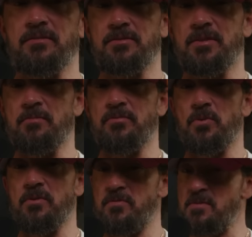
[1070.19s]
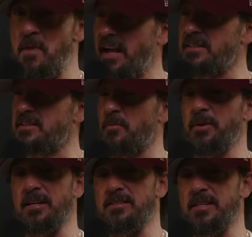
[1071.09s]
some sort of feedback is
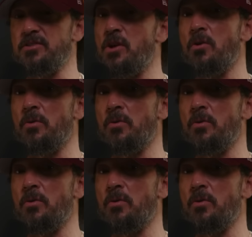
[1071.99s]
coming? I said, no,